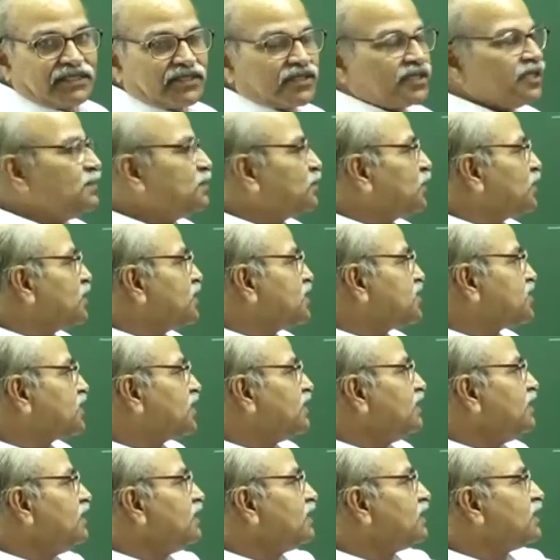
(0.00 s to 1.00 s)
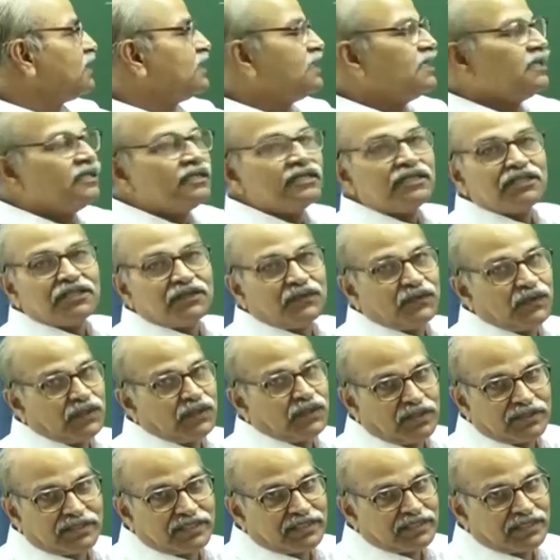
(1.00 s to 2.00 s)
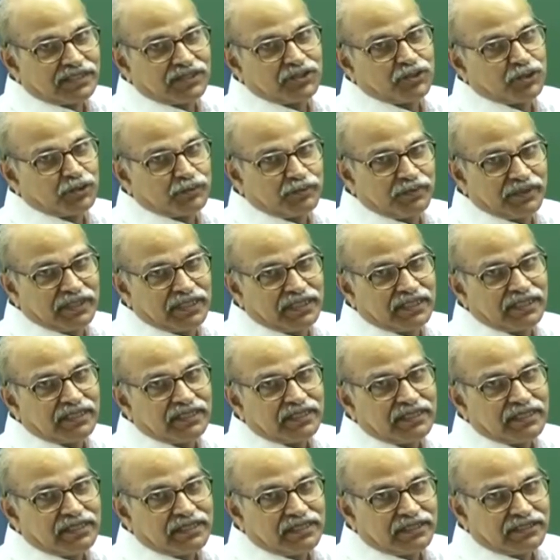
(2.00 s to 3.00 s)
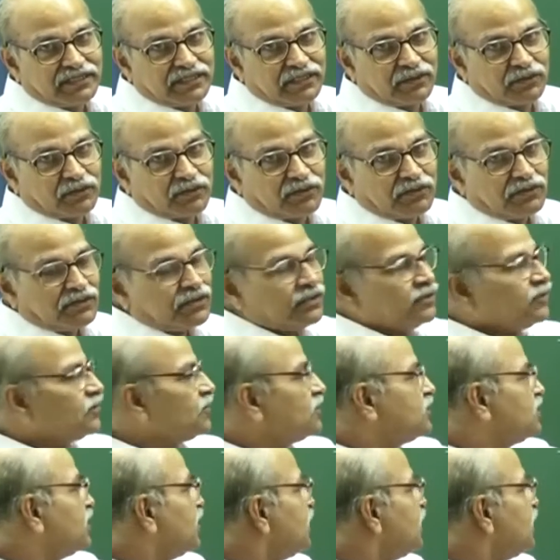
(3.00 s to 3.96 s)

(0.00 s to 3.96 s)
extreme position, the velocity should be 0. So,